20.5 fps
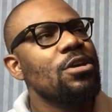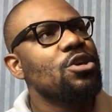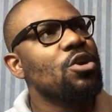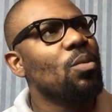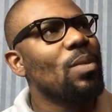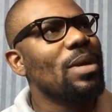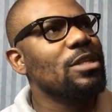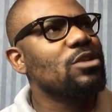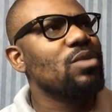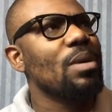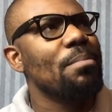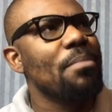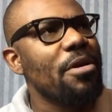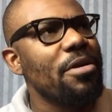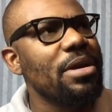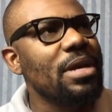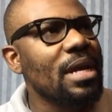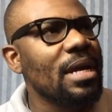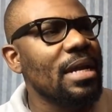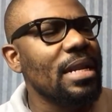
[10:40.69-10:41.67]
you went to
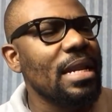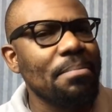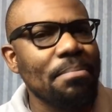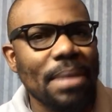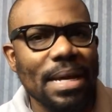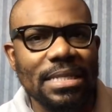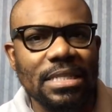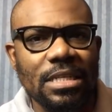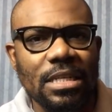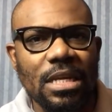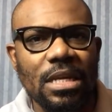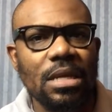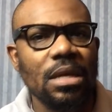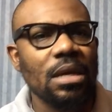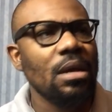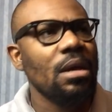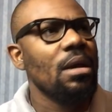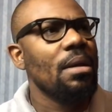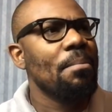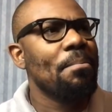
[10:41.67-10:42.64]
American
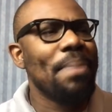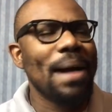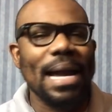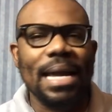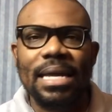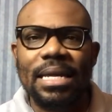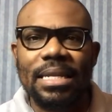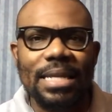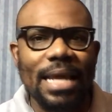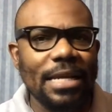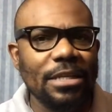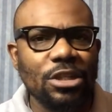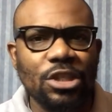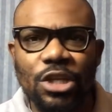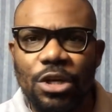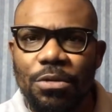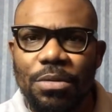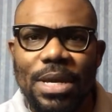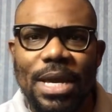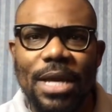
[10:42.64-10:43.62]
embassy back in
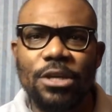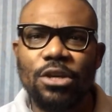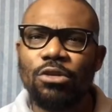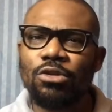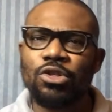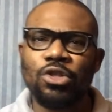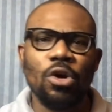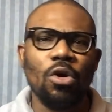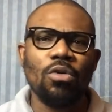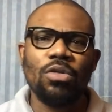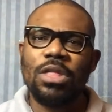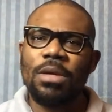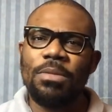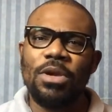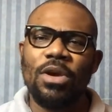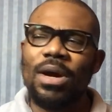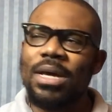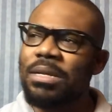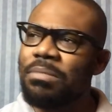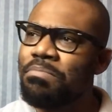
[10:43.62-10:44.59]
Nigeria, you told
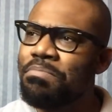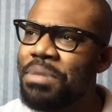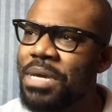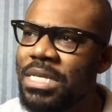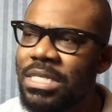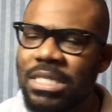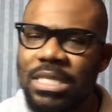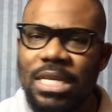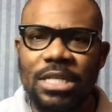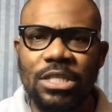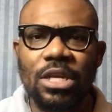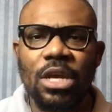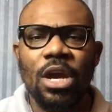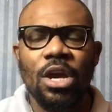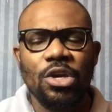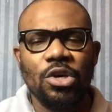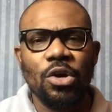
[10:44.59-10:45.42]
them you had a business,